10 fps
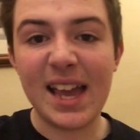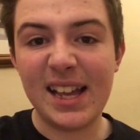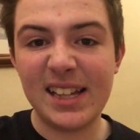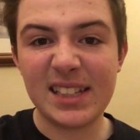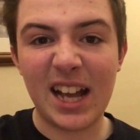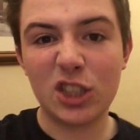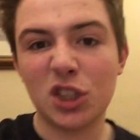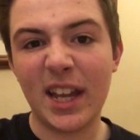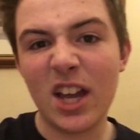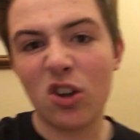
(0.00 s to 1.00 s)
it is
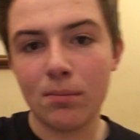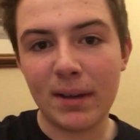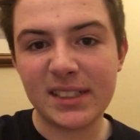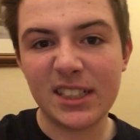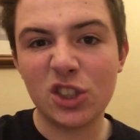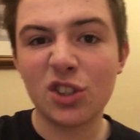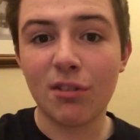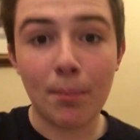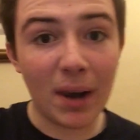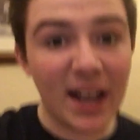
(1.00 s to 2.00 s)
actually a good message to
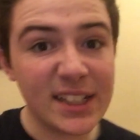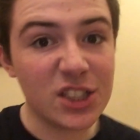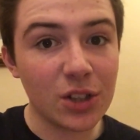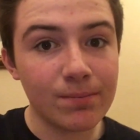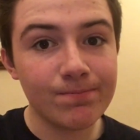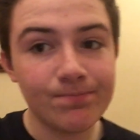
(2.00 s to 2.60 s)
reply to.